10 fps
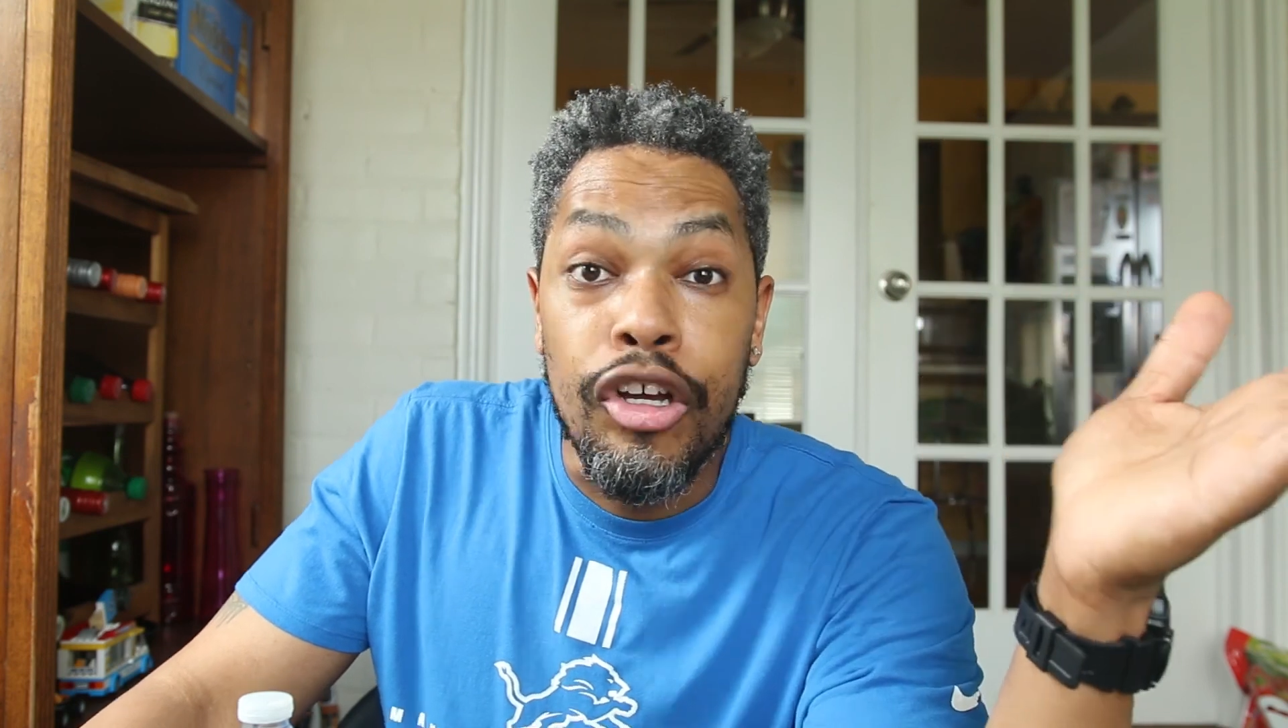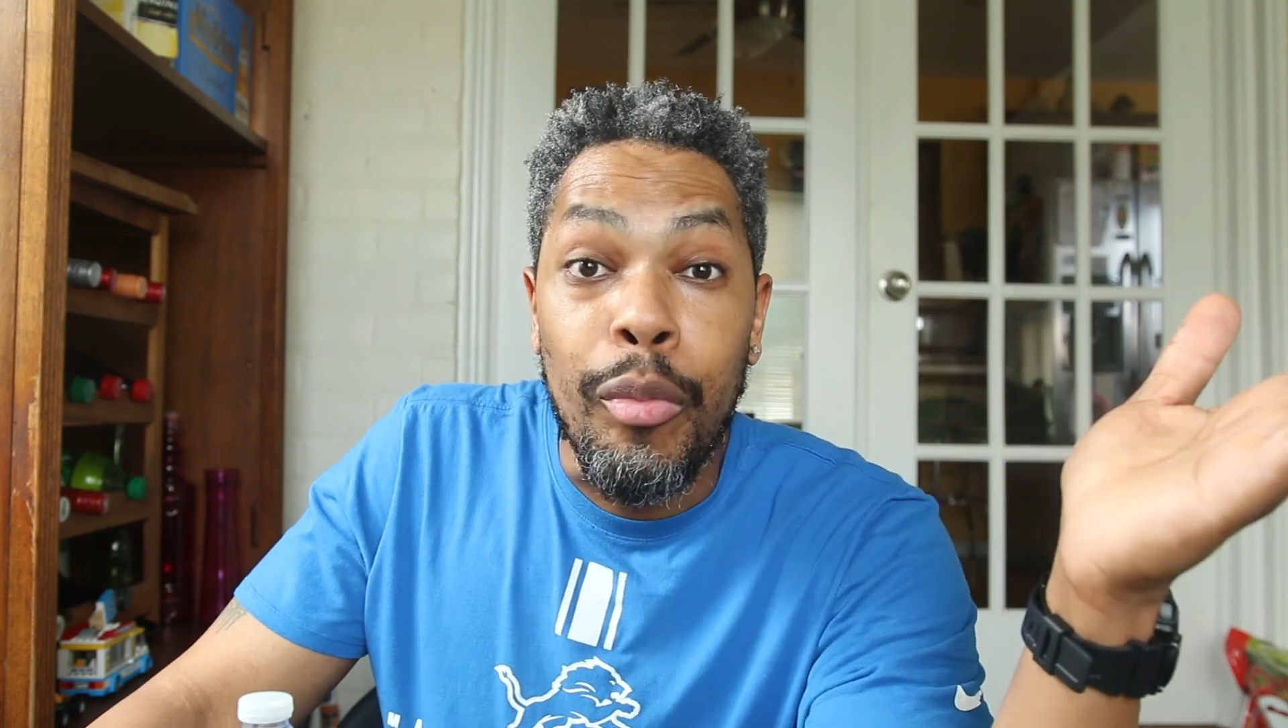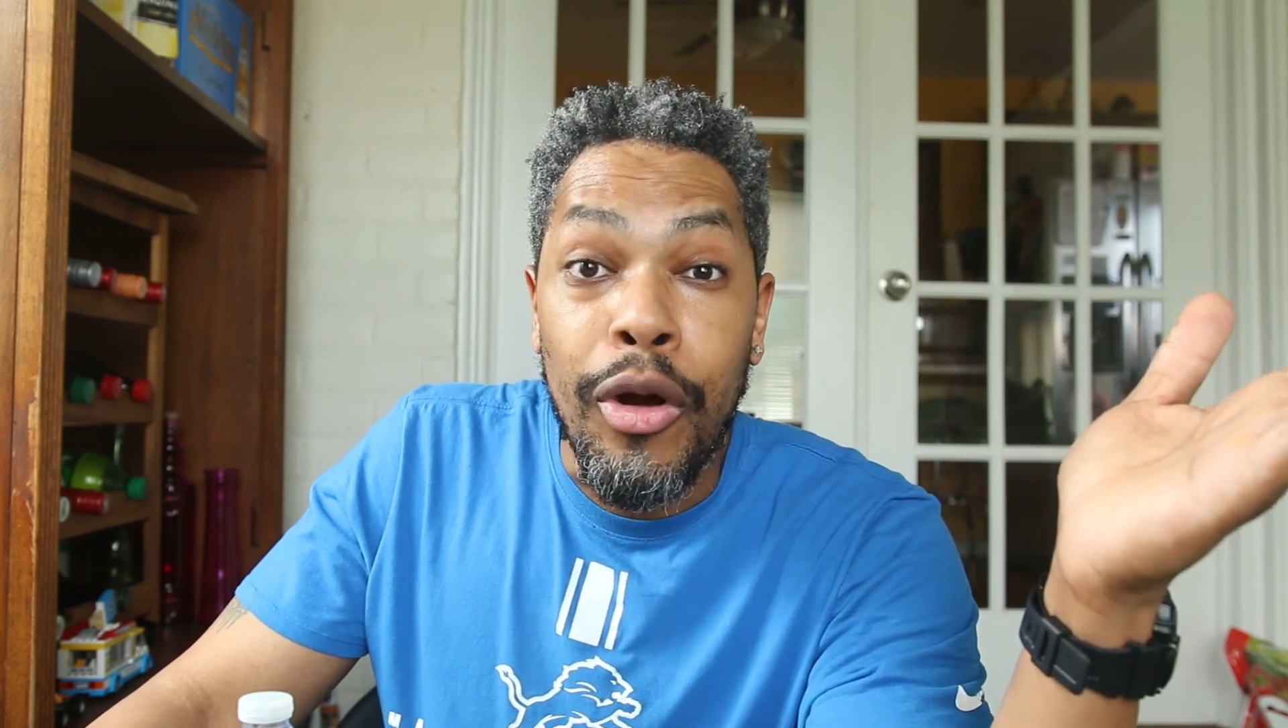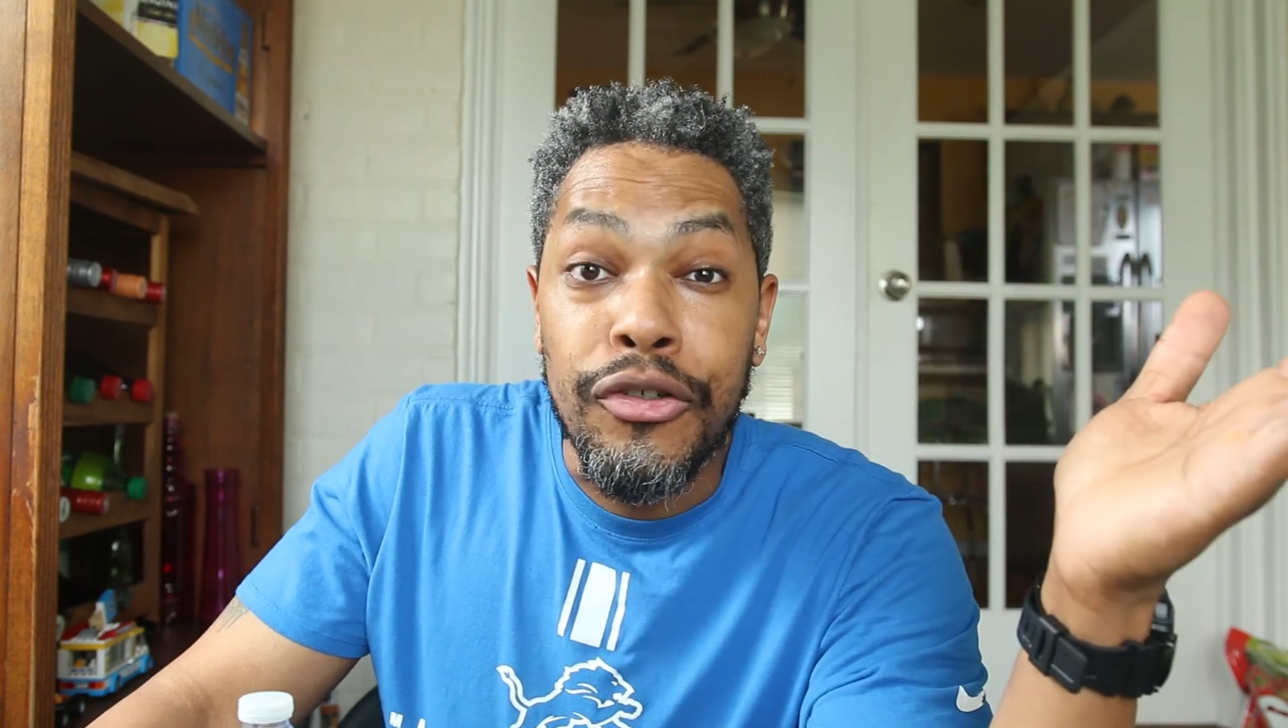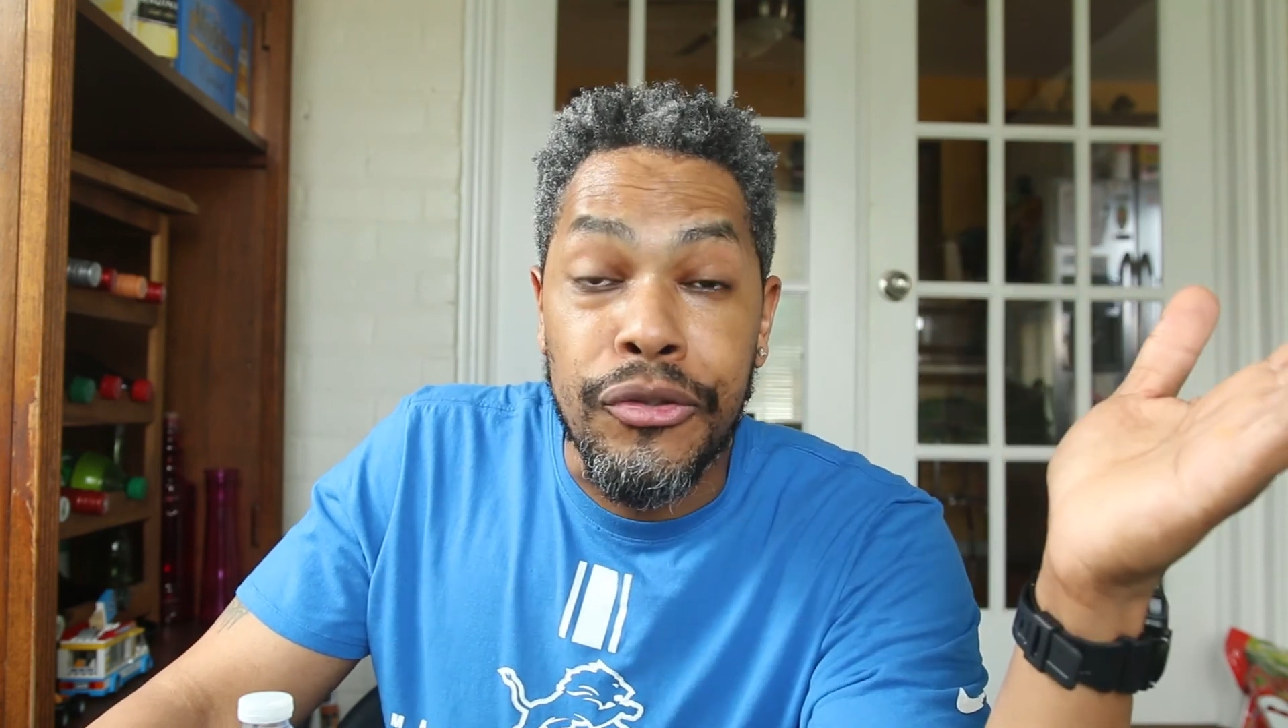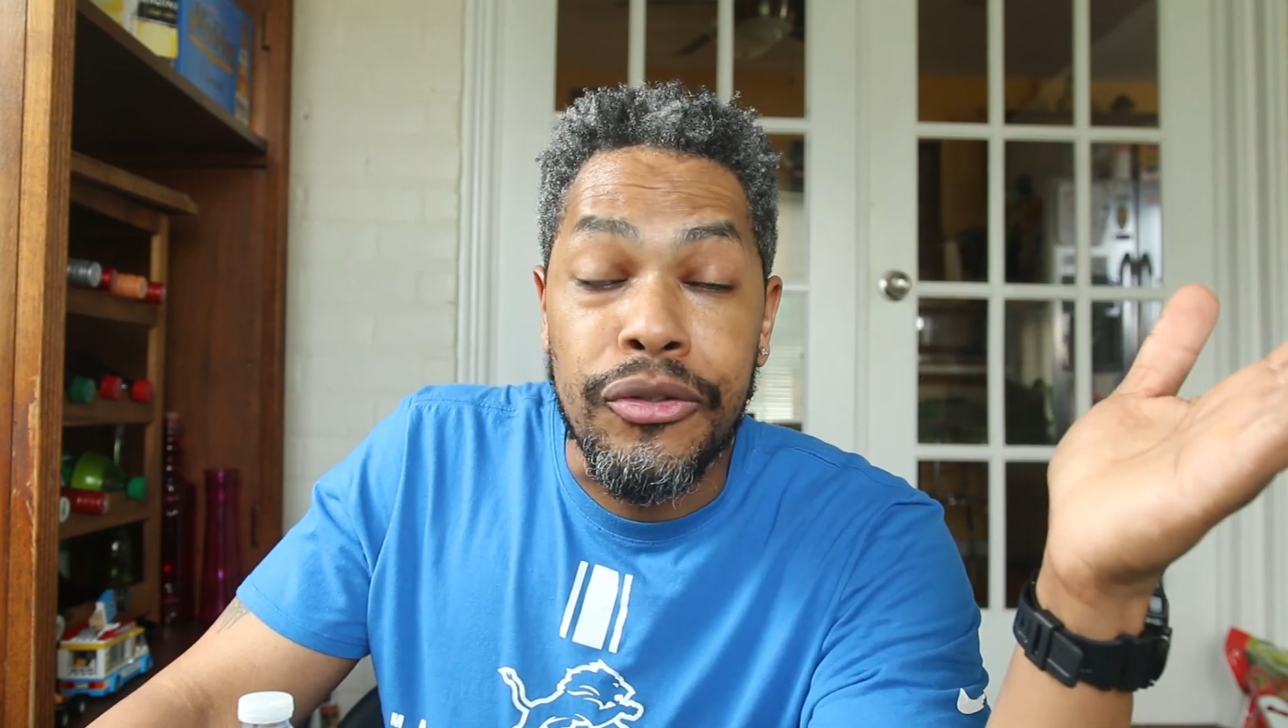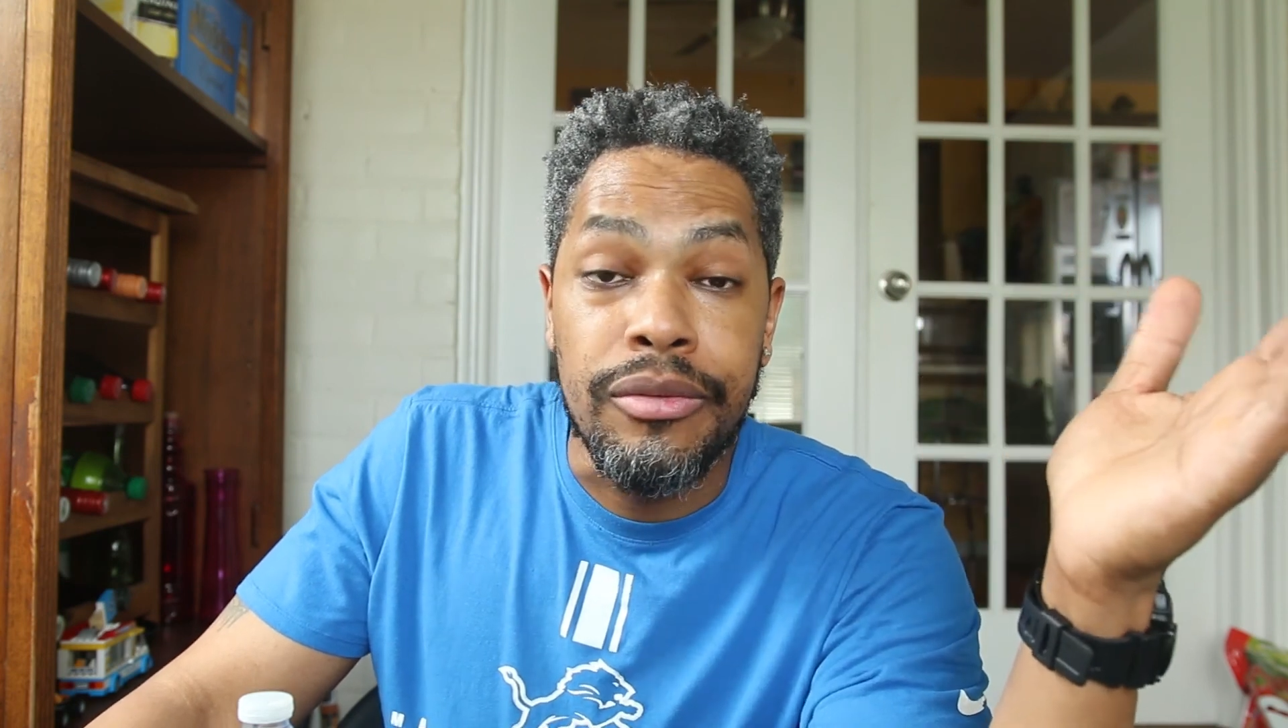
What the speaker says: Commercials.